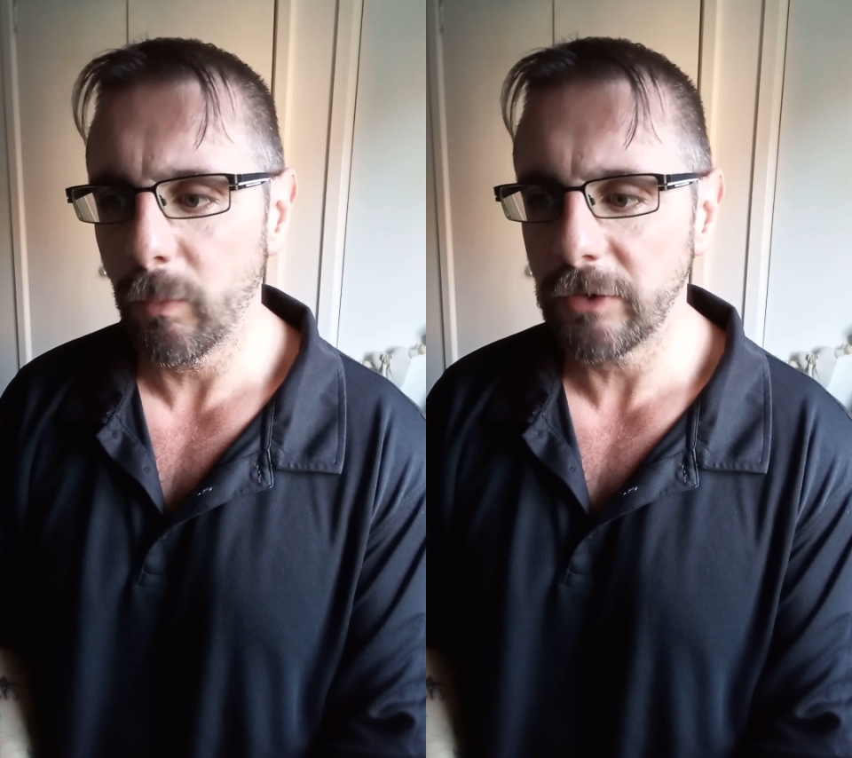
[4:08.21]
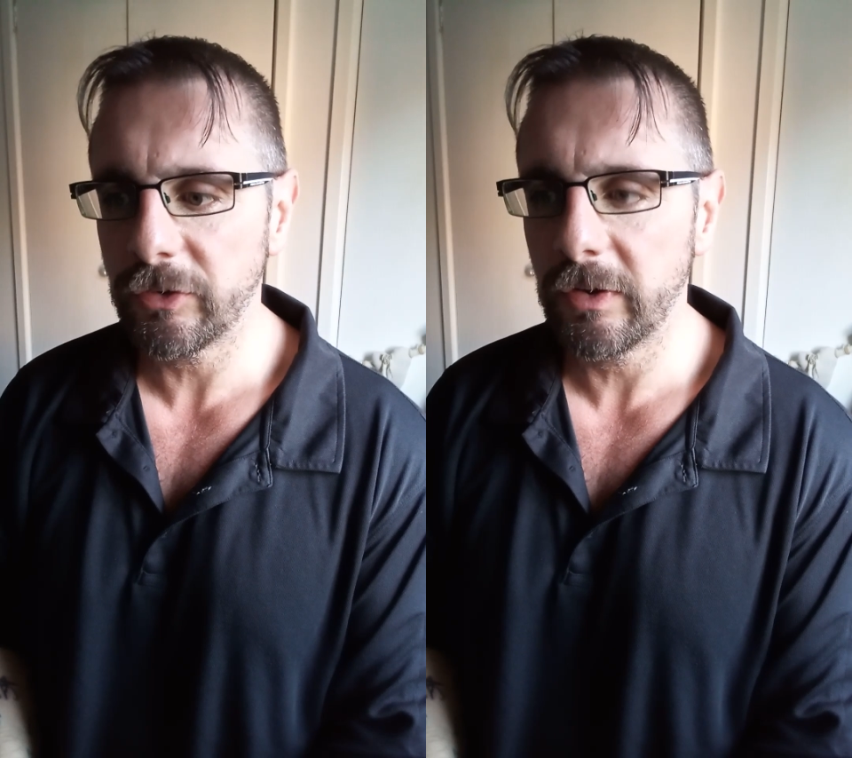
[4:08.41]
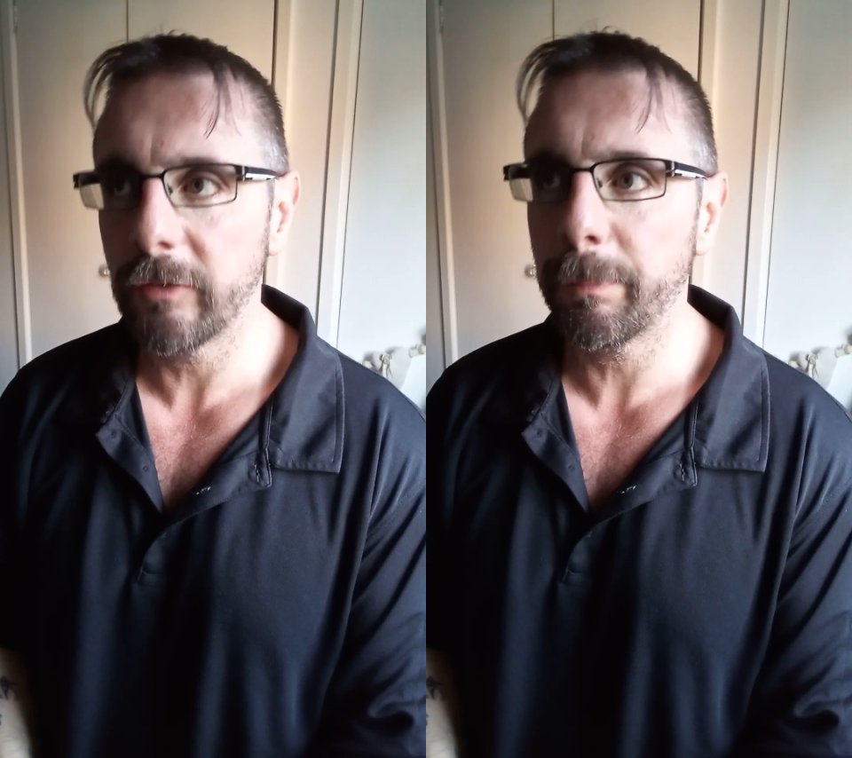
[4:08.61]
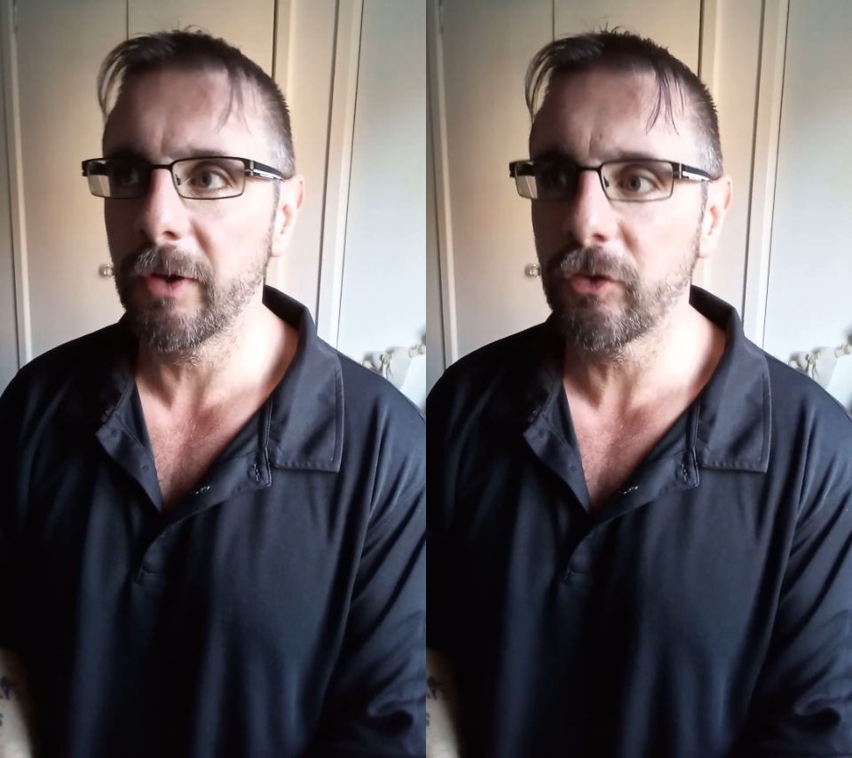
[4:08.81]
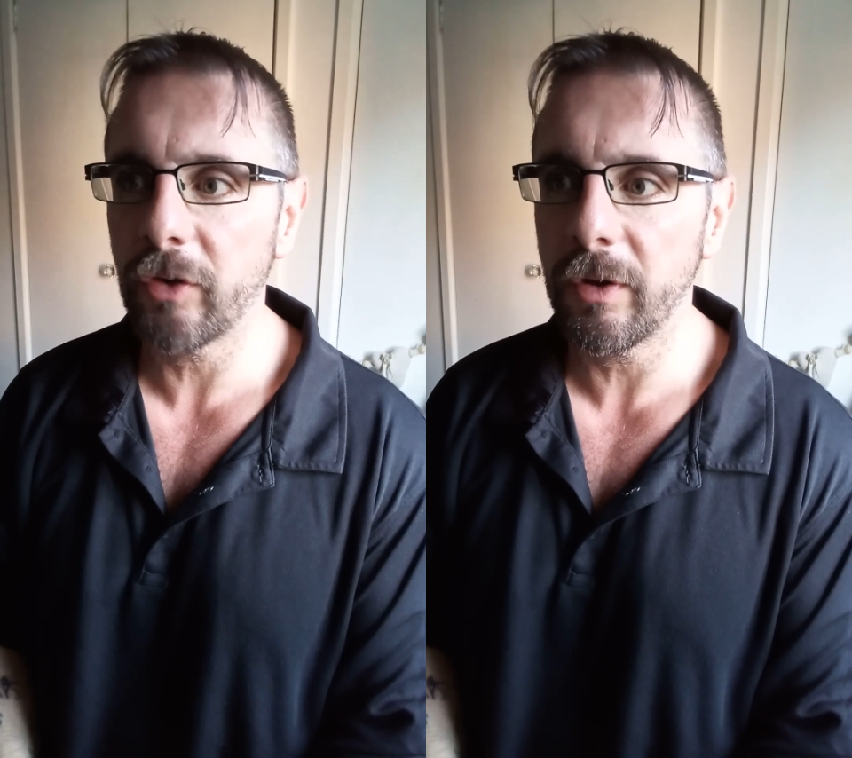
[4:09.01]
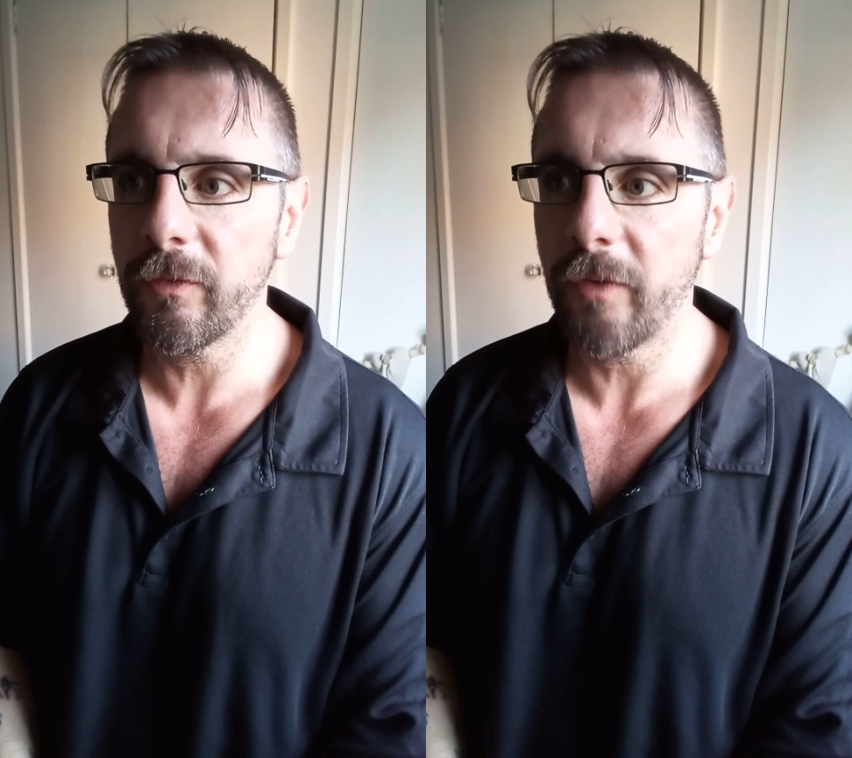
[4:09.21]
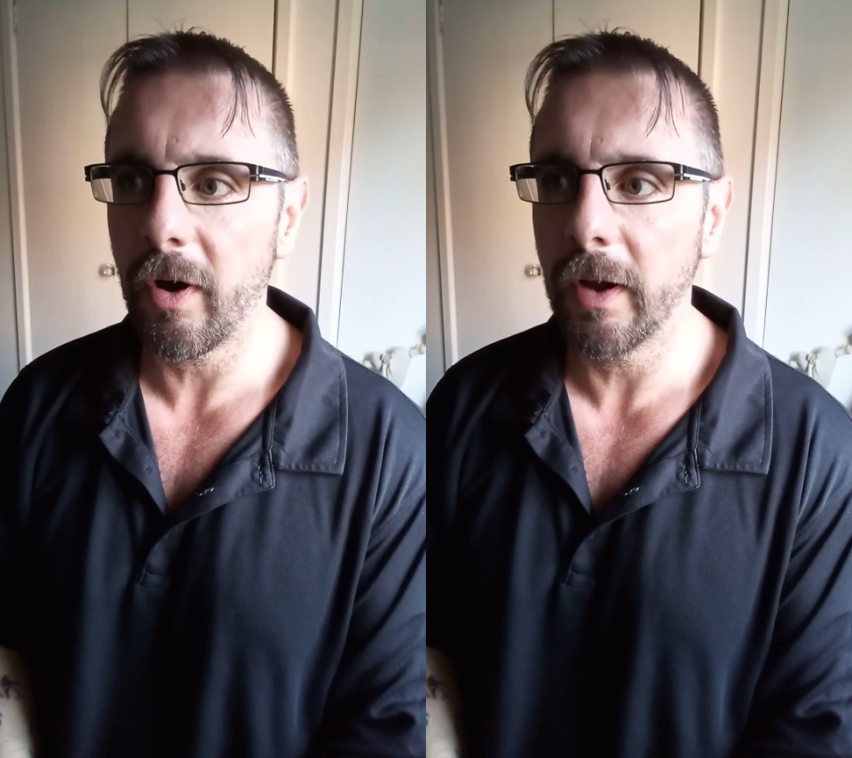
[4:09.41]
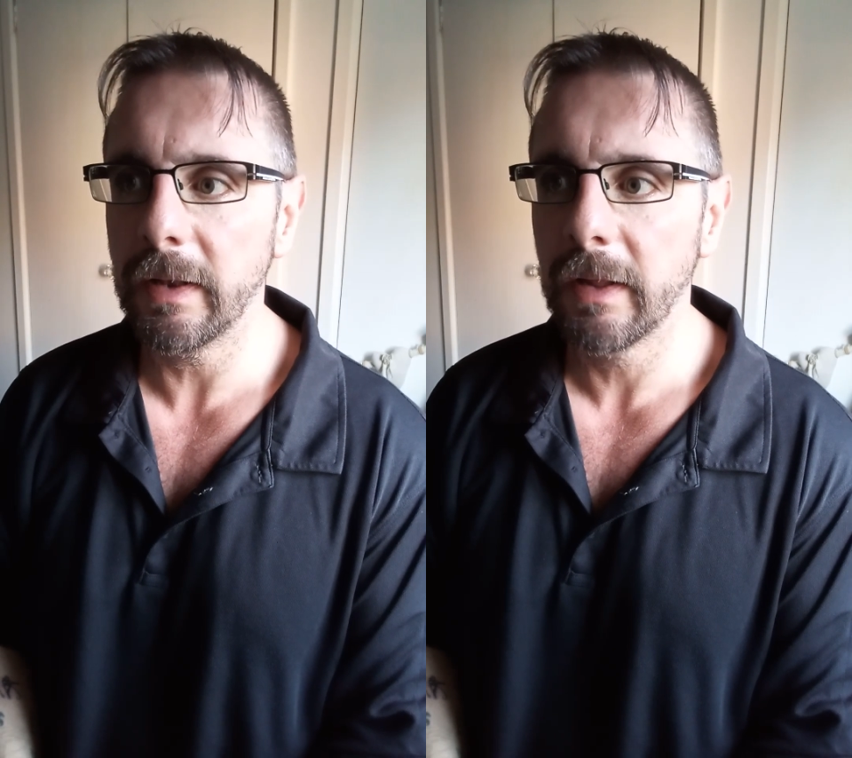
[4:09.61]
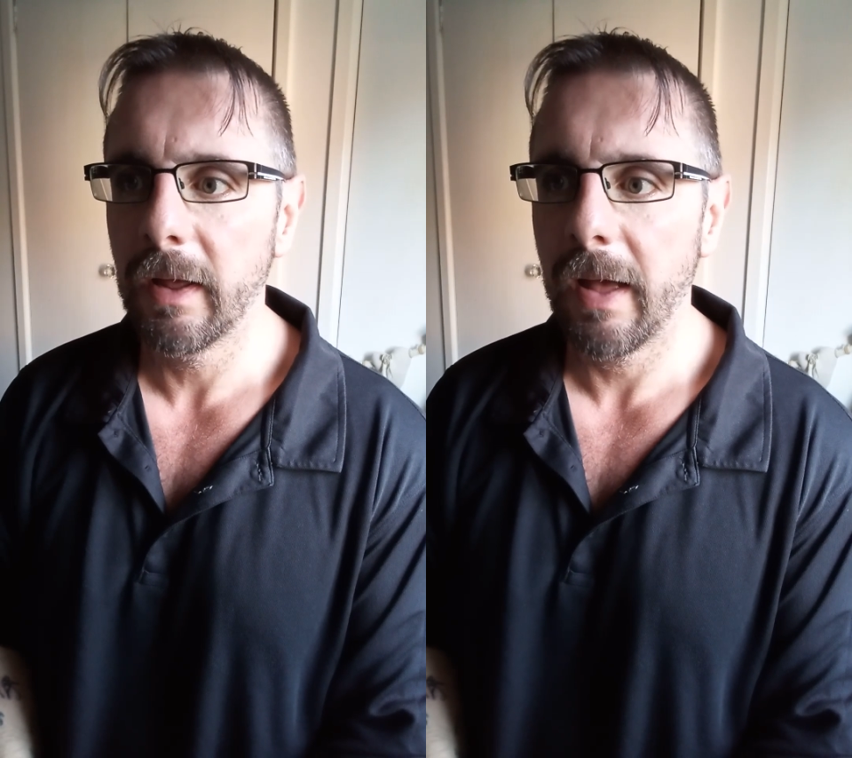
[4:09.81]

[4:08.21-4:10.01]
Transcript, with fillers: which is personified